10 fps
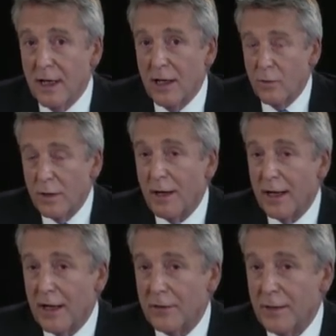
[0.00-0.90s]
with
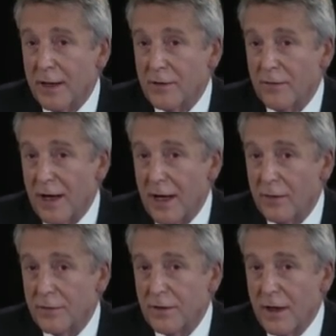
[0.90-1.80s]
bicuspid aortic
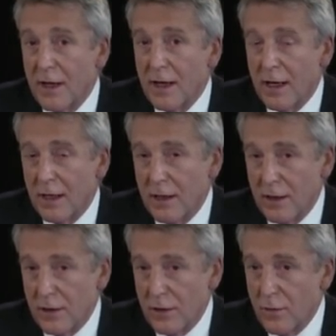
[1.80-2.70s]
valves,
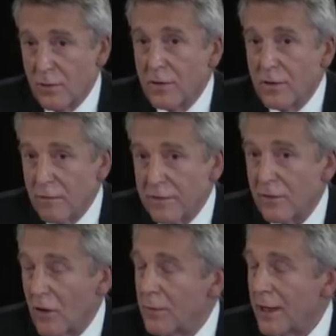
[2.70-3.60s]
the risk of
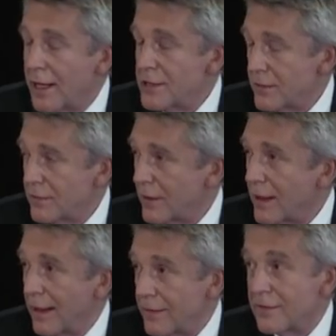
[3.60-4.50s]
complications
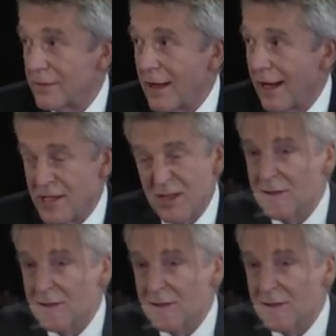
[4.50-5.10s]
is actually not